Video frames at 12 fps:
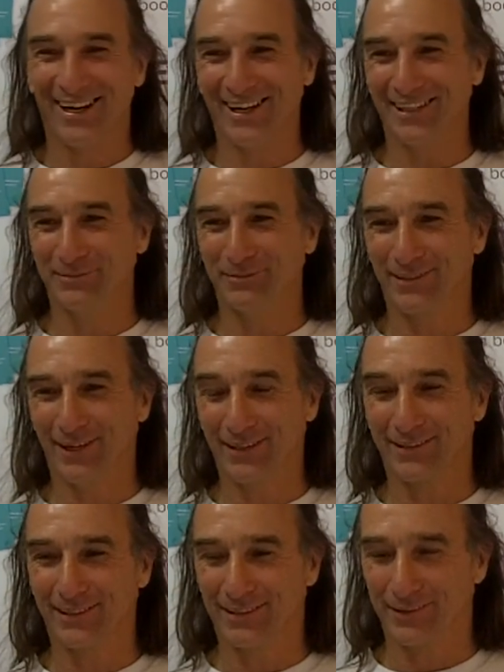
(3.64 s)

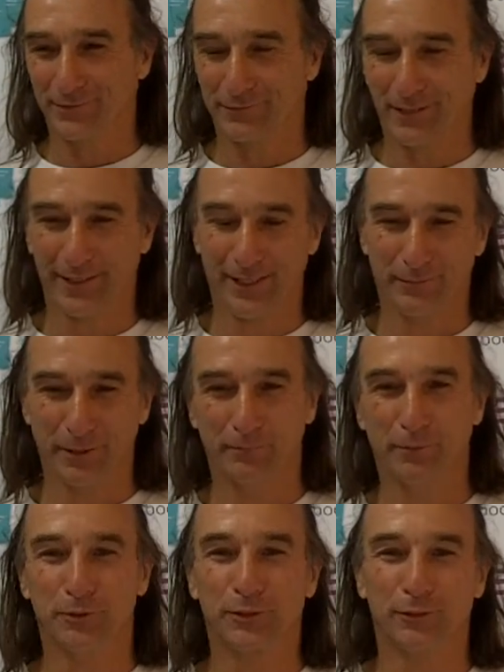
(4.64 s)
I think I'll rename it the
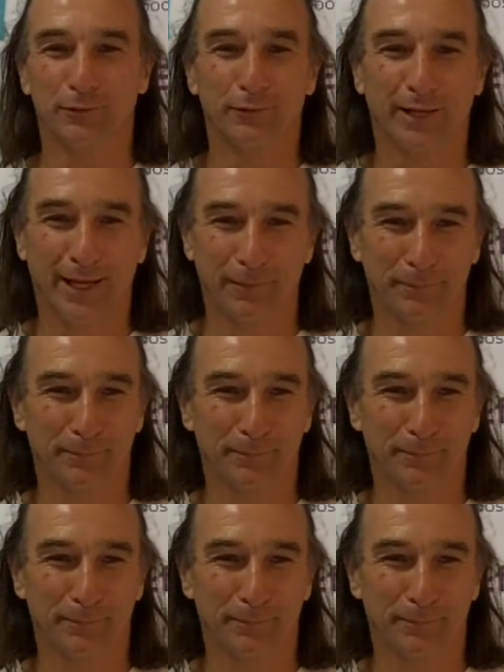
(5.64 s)
Boots and All Camp.